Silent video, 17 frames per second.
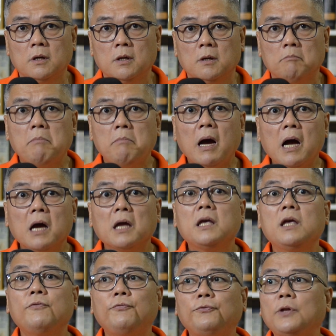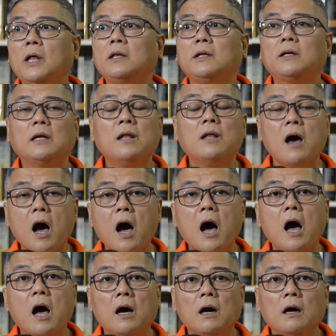baka gifted ka na
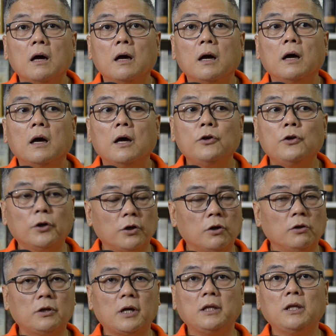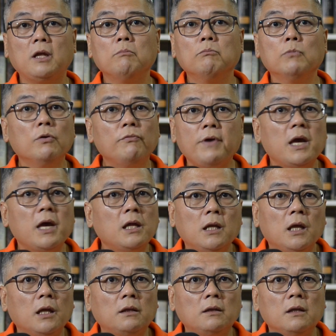nga, you're already moving in
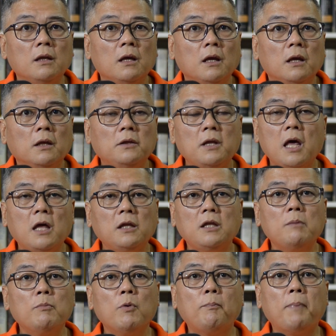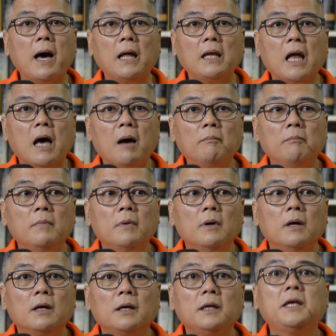it, na hindi mo pa alam,
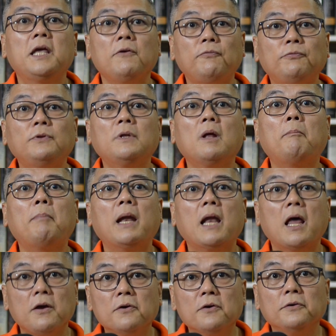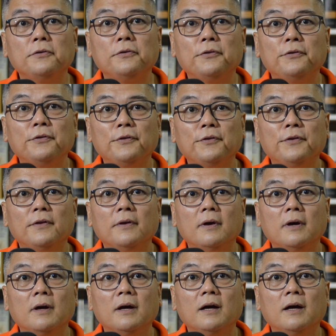gift na pala yun.
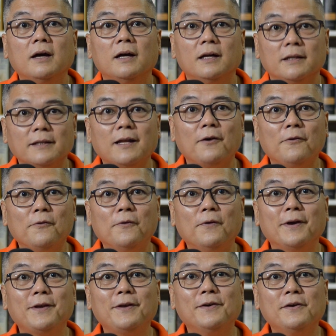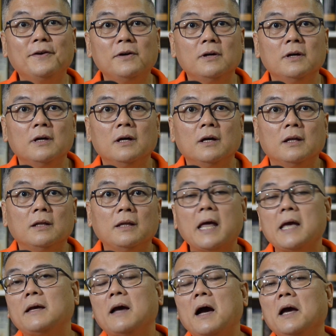Nakukuha nyo?
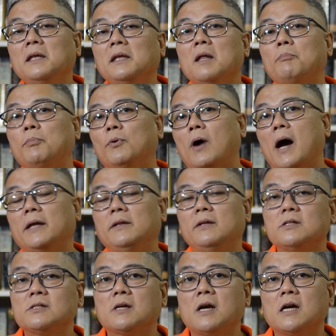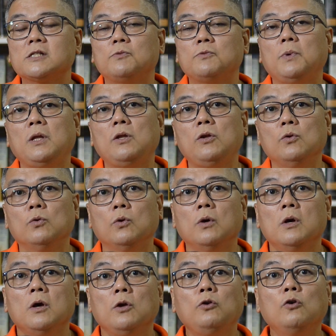Like kanina po, I discussed with you,
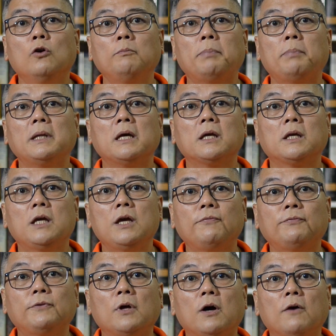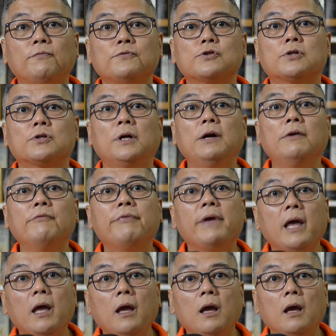yun palang gift of
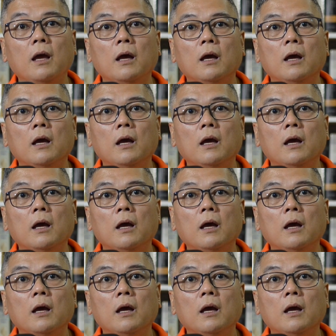serving